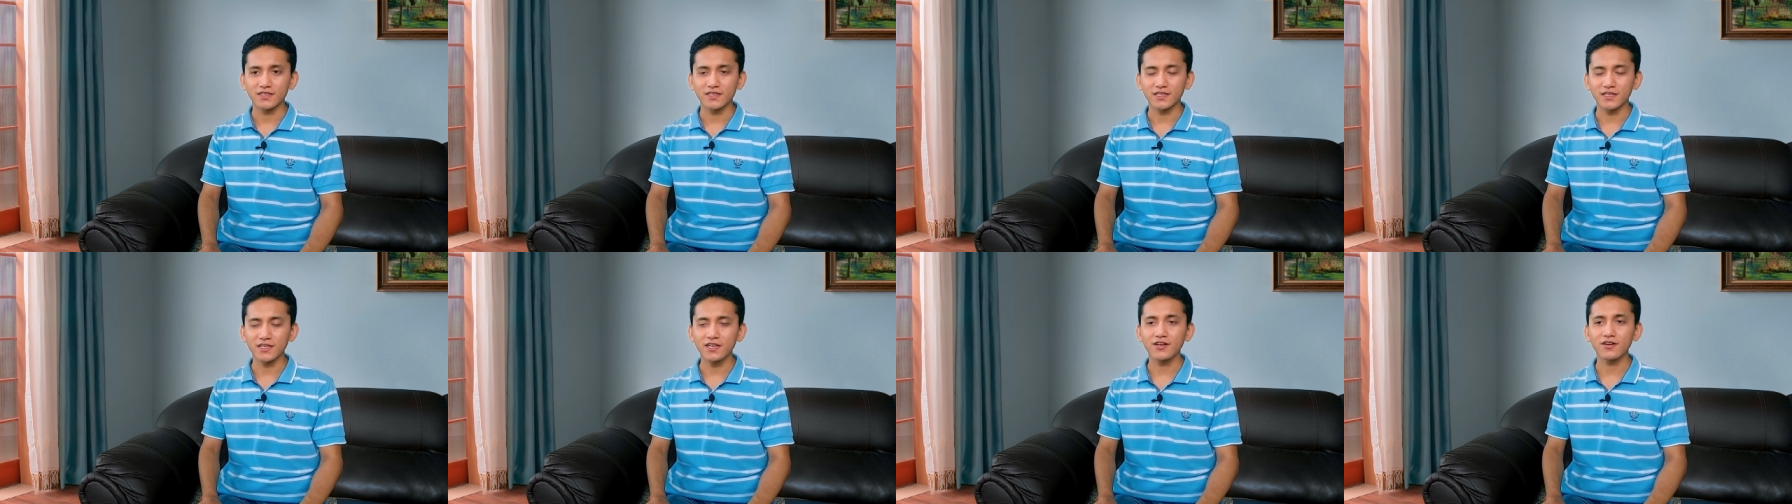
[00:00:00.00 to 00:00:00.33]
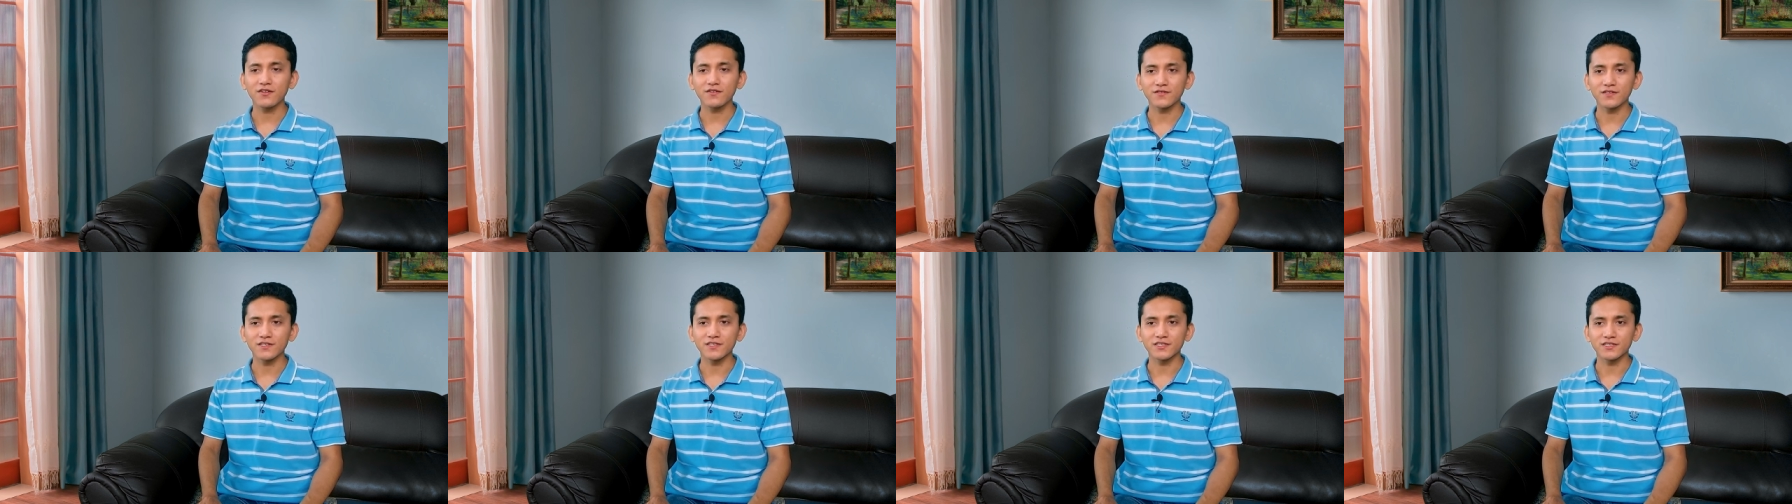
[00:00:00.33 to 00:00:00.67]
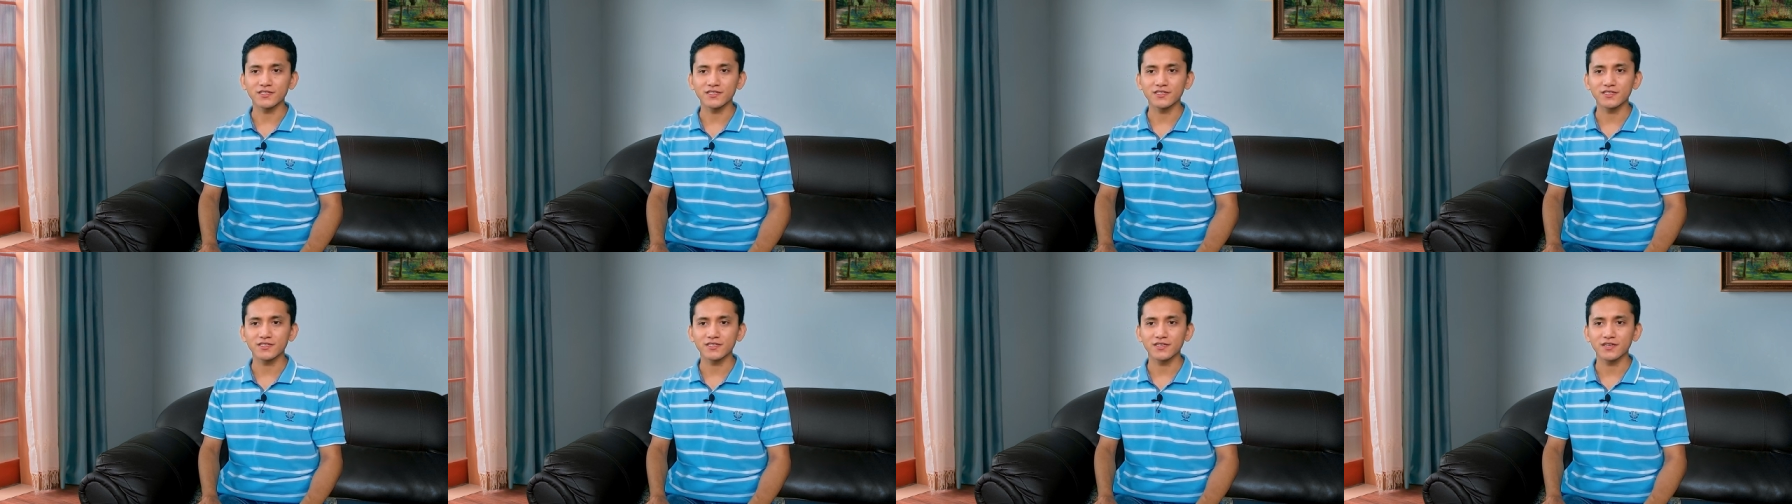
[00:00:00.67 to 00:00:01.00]
Thinking of
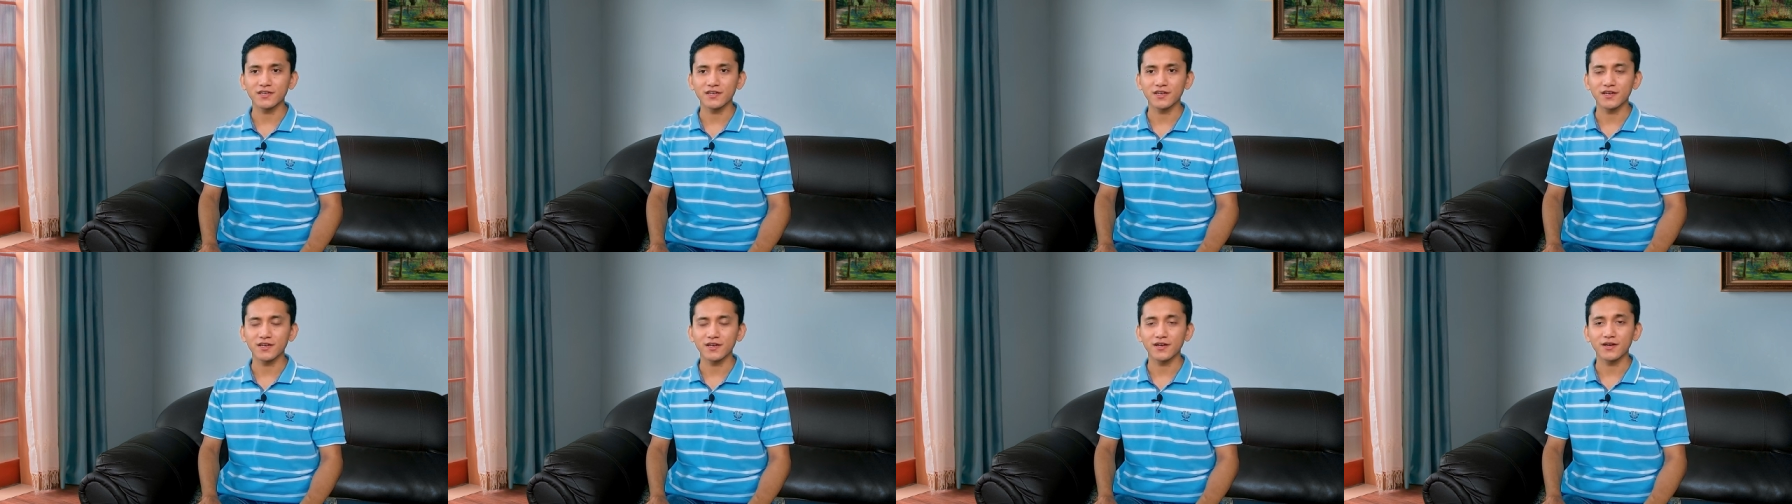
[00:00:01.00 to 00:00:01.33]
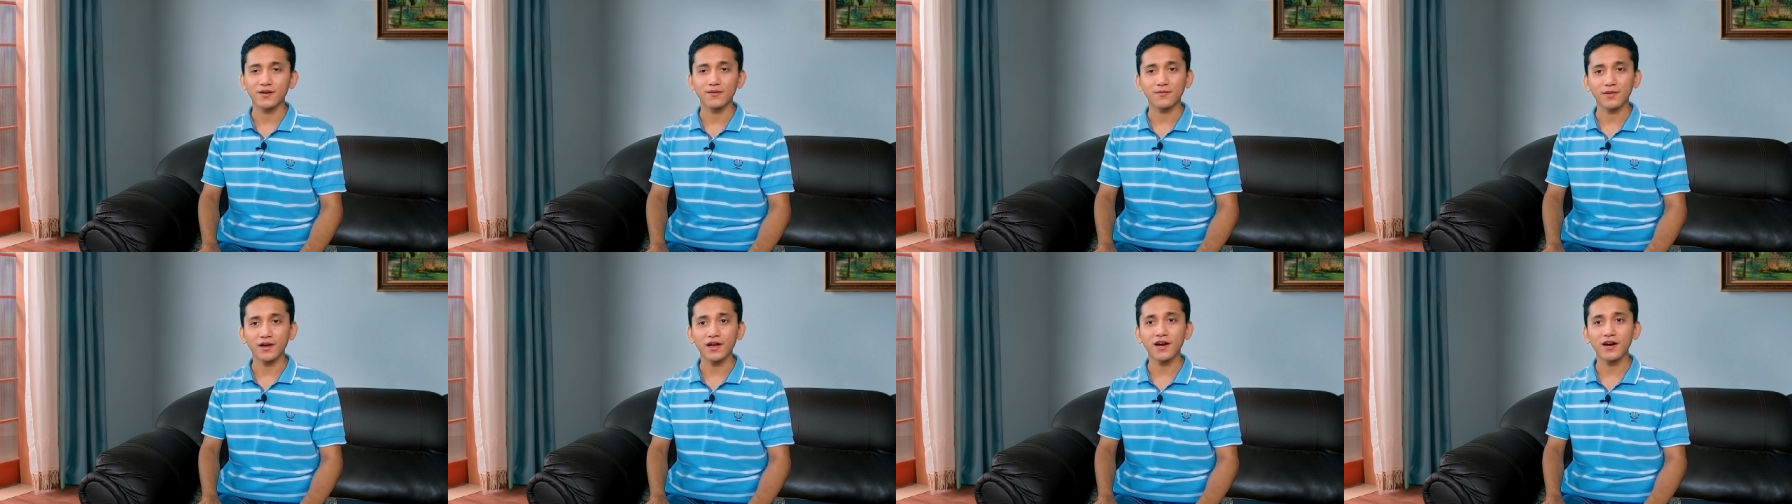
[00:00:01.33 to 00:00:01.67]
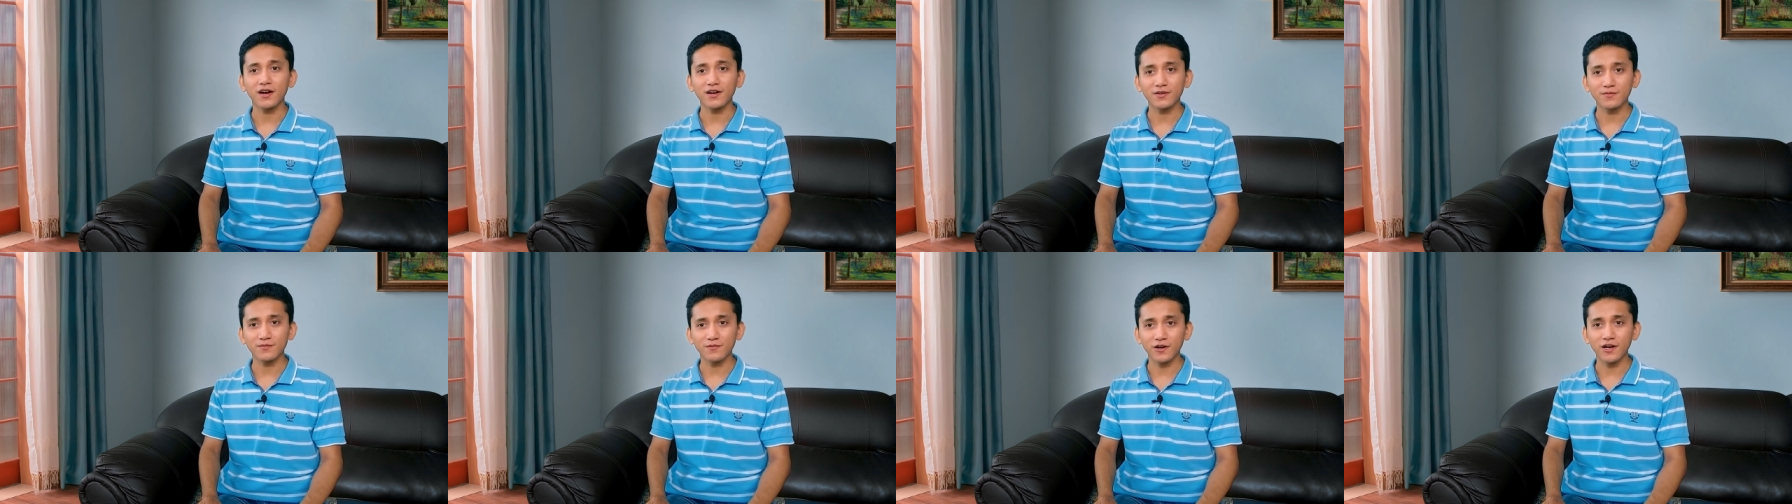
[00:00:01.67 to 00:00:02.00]
this, my
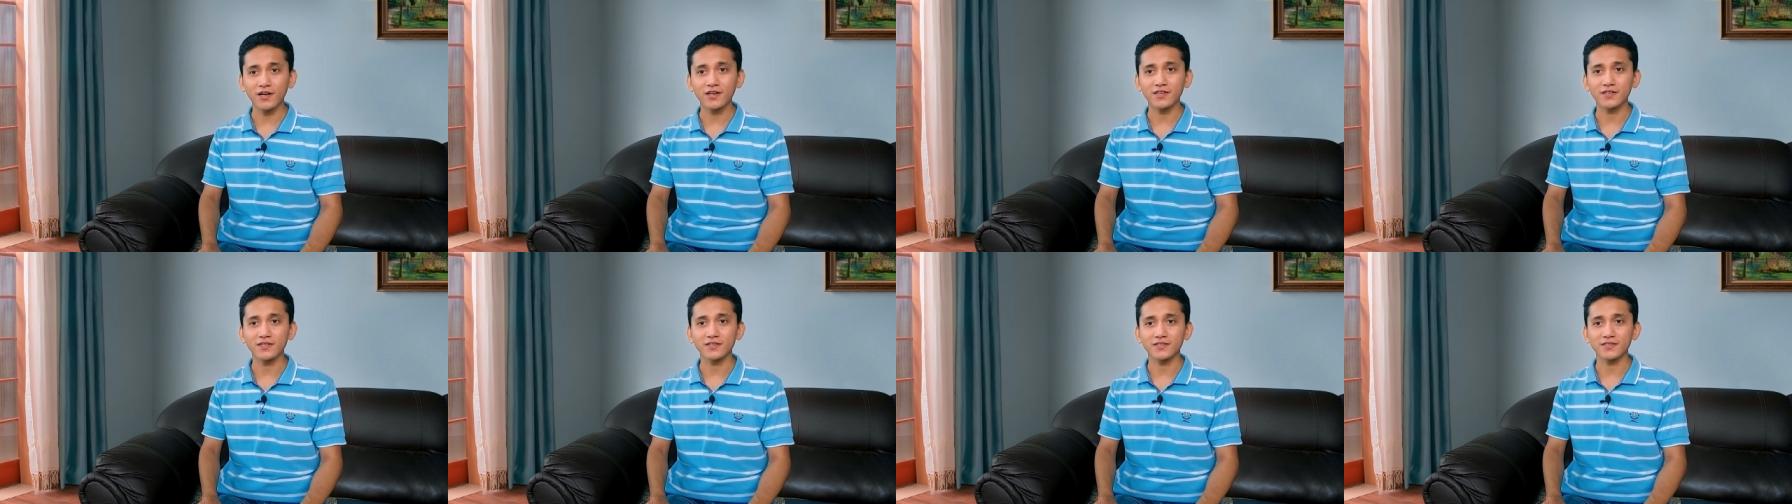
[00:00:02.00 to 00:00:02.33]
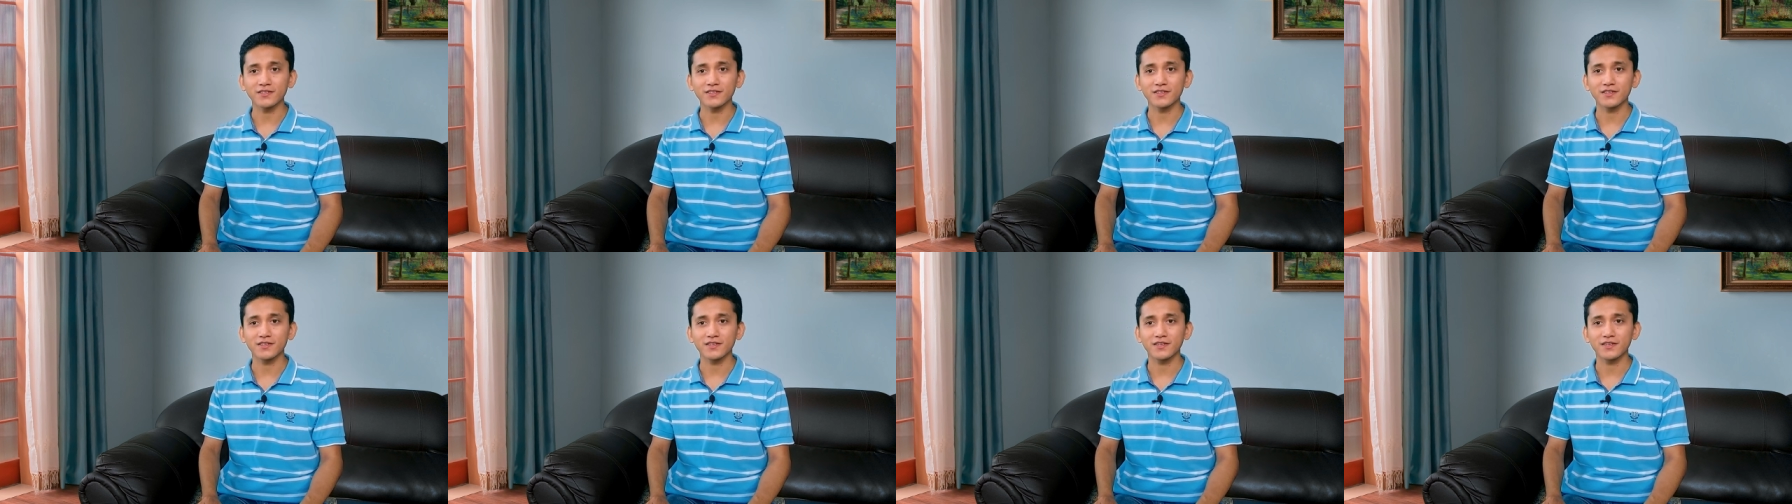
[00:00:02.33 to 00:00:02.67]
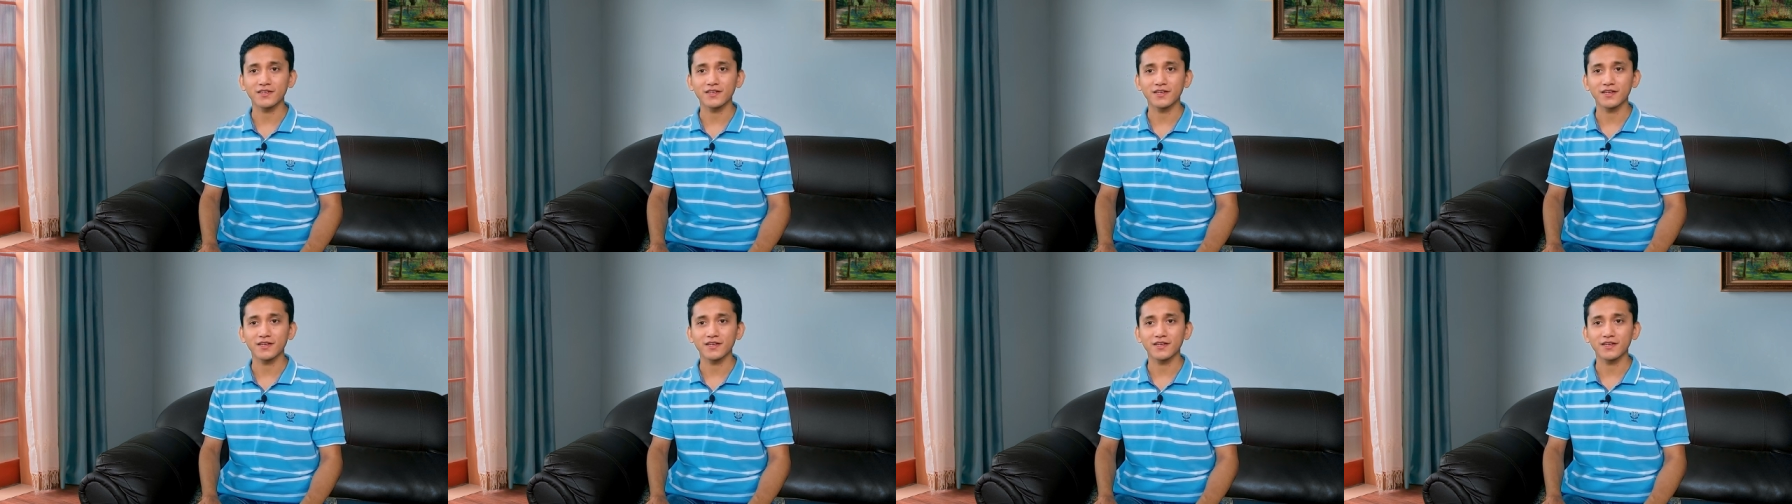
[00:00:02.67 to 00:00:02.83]
heart brightened.